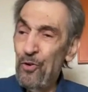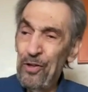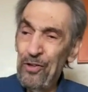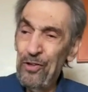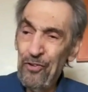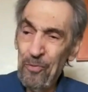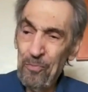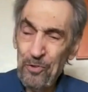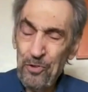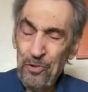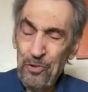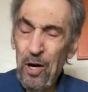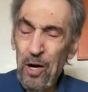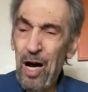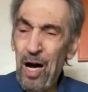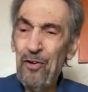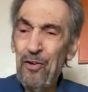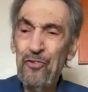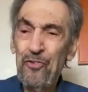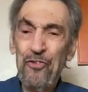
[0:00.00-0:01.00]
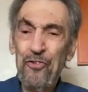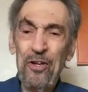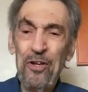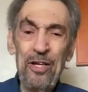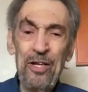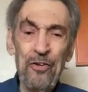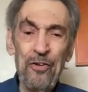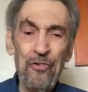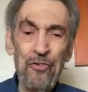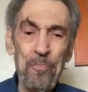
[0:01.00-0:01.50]
some drugs, and
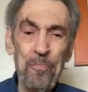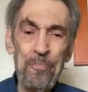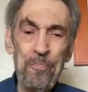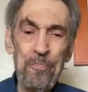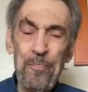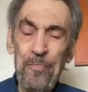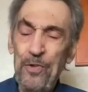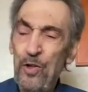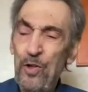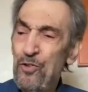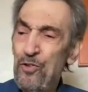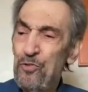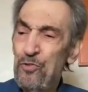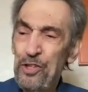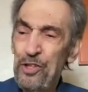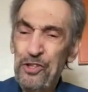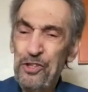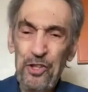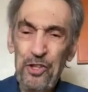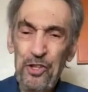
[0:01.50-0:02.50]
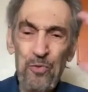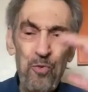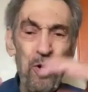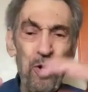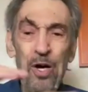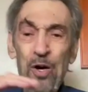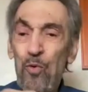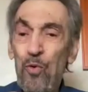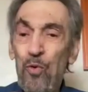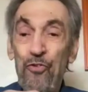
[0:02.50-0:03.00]
his nutrition
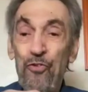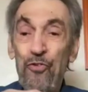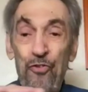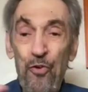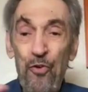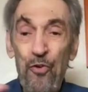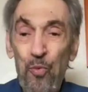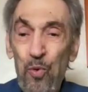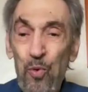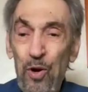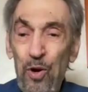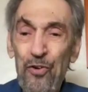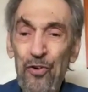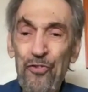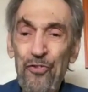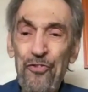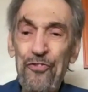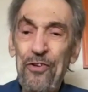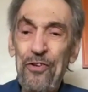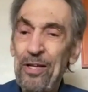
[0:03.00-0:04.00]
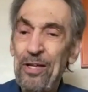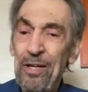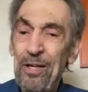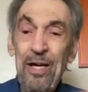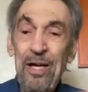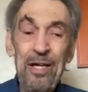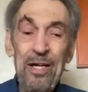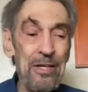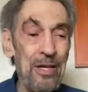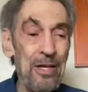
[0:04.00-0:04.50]
was the worst, and
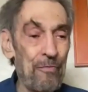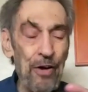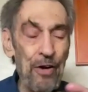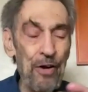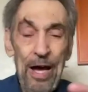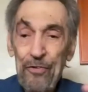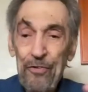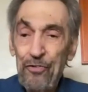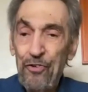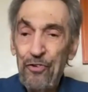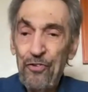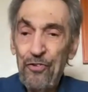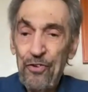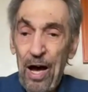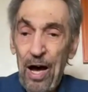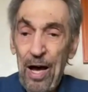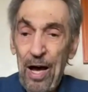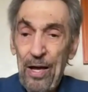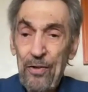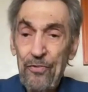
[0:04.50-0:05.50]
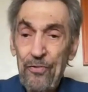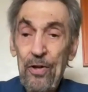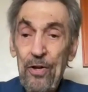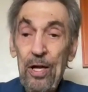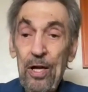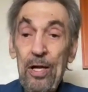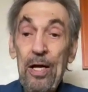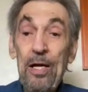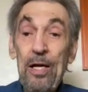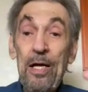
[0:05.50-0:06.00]
never exercised.
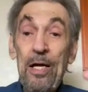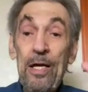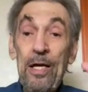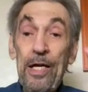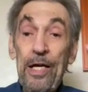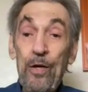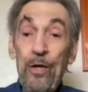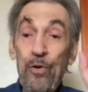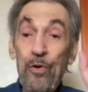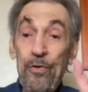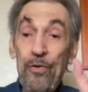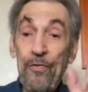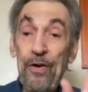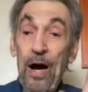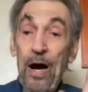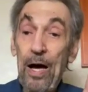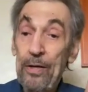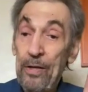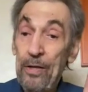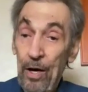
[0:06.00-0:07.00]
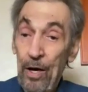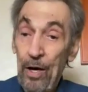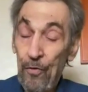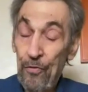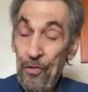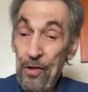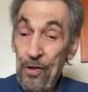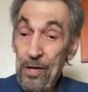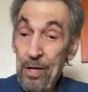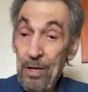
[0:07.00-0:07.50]
He would have gotten
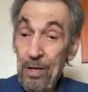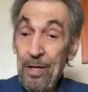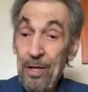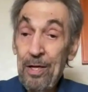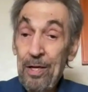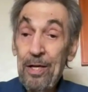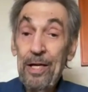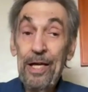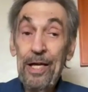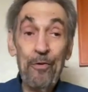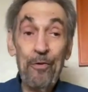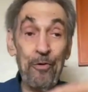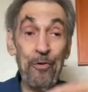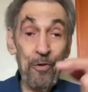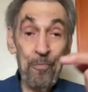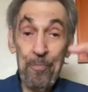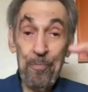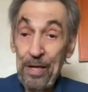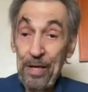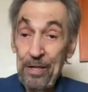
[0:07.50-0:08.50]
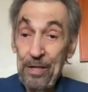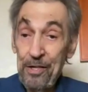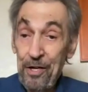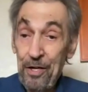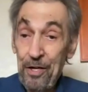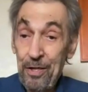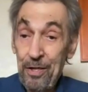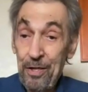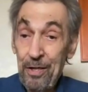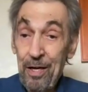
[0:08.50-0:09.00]
healthy. He would have been
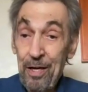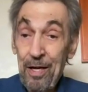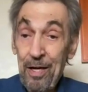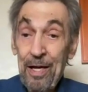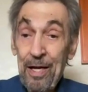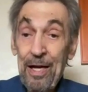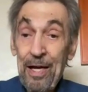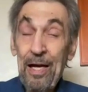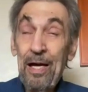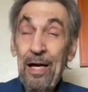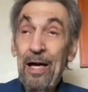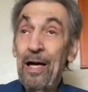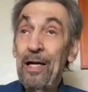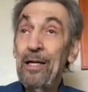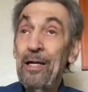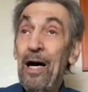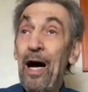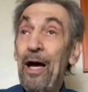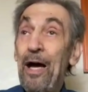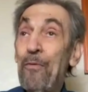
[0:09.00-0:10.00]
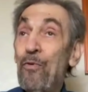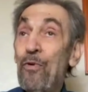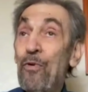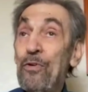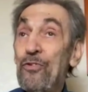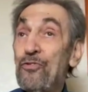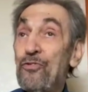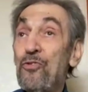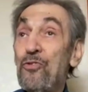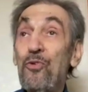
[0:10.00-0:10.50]
here. And I
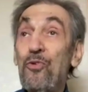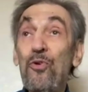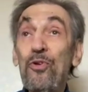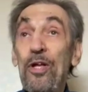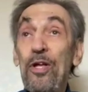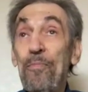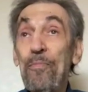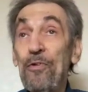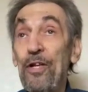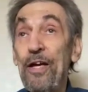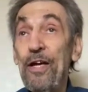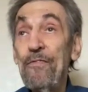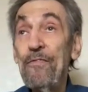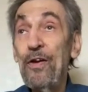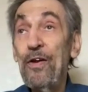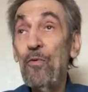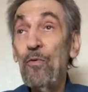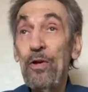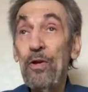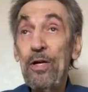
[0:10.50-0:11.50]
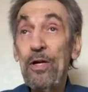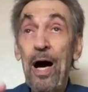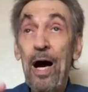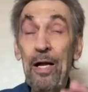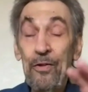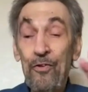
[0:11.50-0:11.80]
truly believe he would have gotten